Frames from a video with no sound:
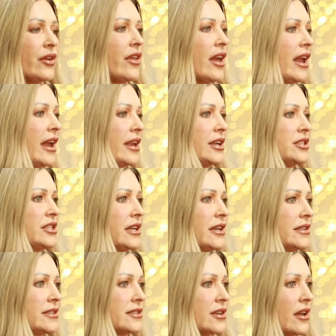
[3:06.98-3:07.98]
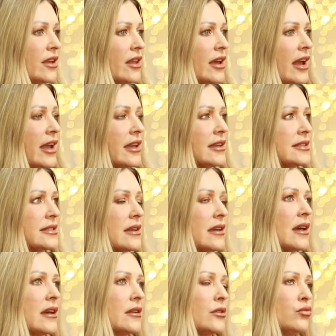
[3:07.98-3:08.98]
their energy. Yeah. So, like,
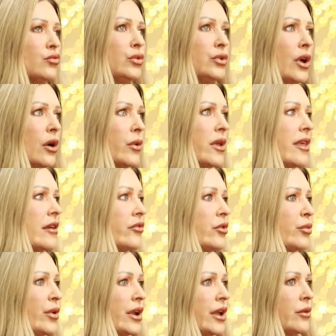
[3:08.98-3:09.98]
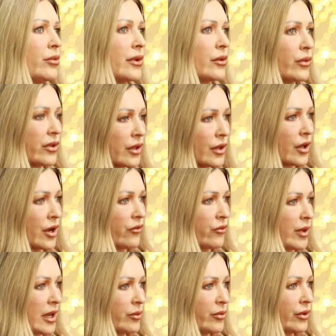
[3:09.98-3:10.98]
uh, not with everybody, but with a lot of
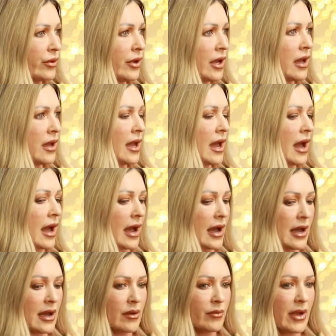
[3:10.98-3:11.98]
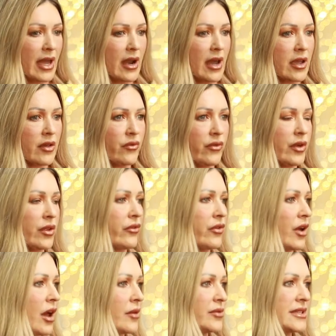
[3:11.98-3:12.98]
people. Mm. Um, and I can feel if
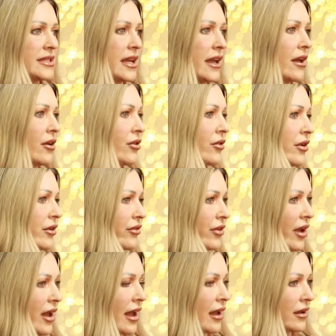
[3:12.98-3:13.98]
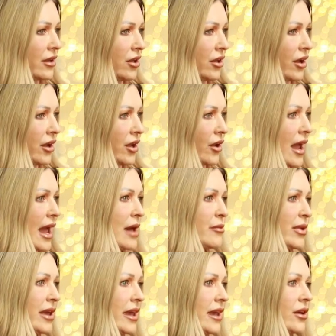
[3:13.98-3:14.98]
you're upset or if you're, you know, you're mm.
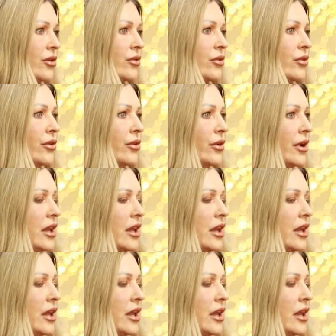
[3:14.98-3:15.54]
happy or